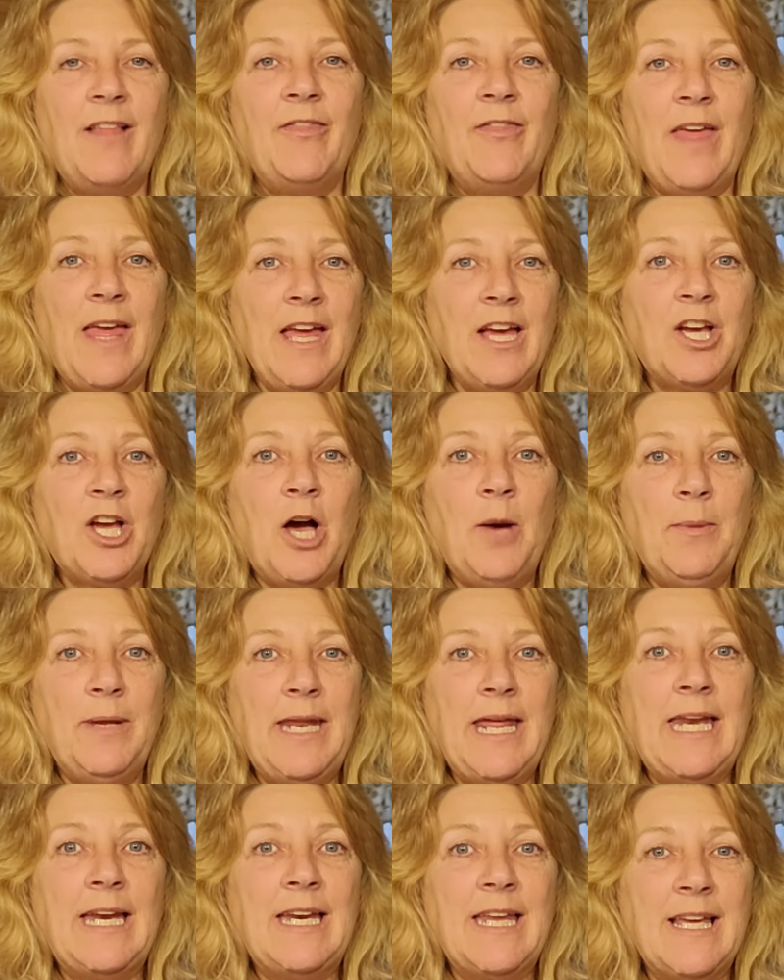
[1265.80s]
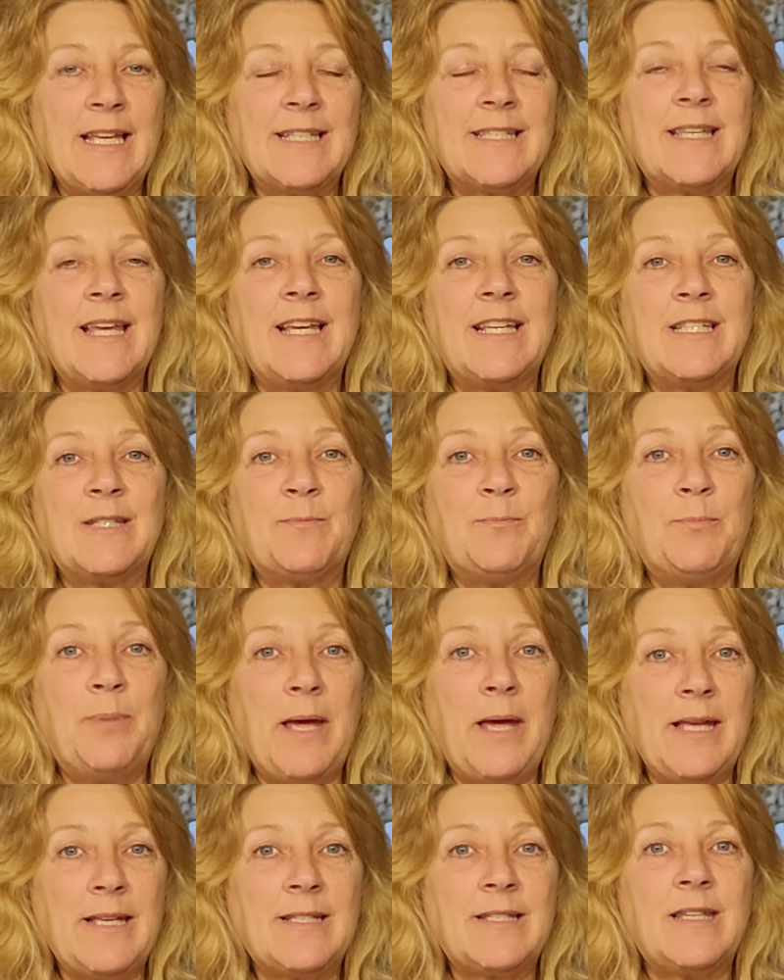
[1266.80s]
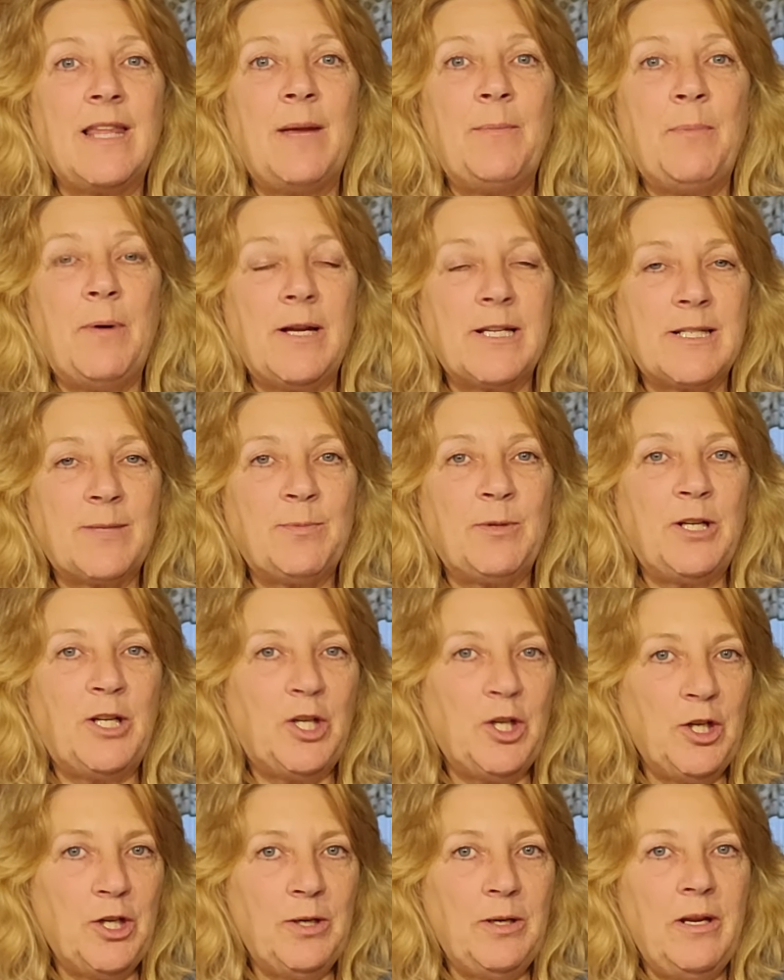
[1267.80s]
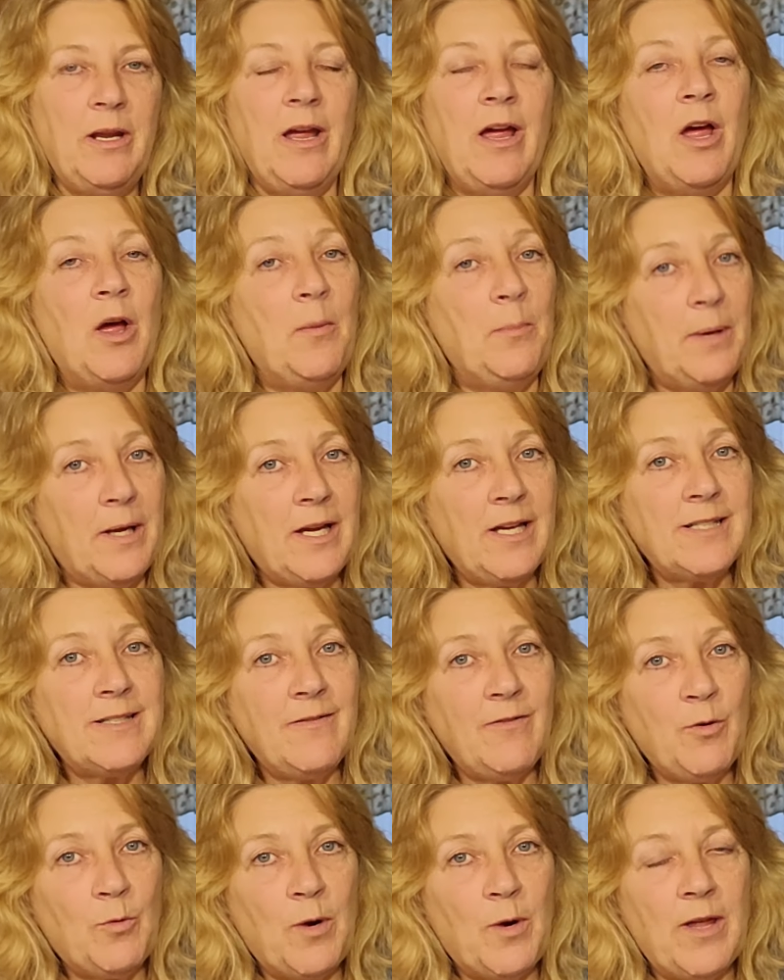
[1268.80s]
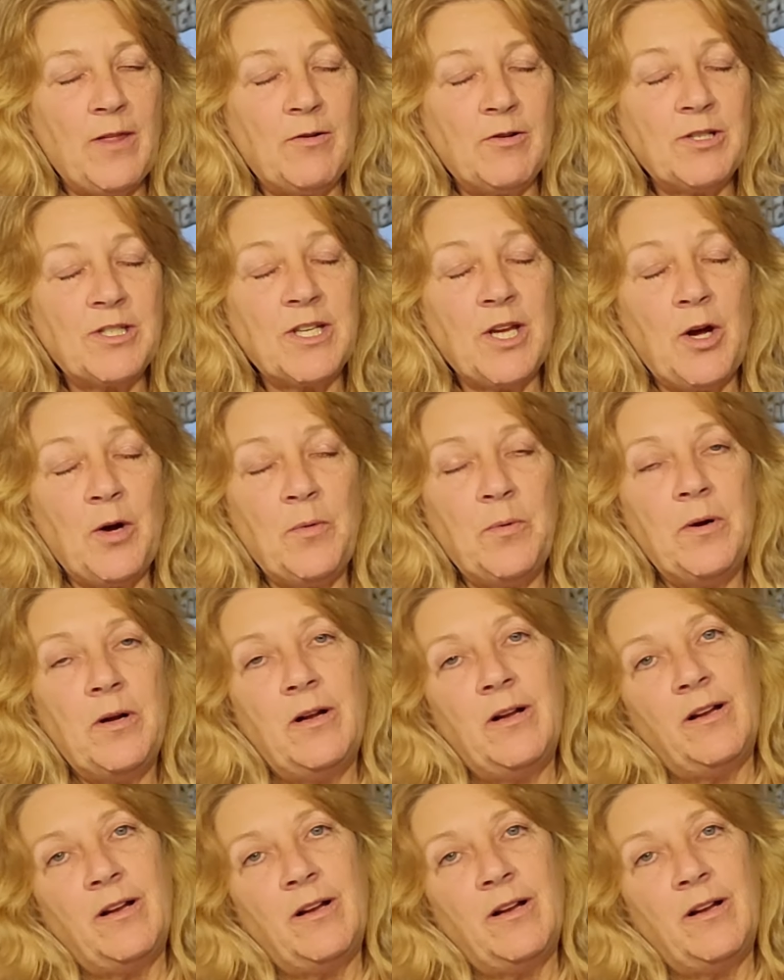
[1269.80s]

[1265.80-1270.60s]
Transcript: They accommodated us as best they possibly could because of the weather. So,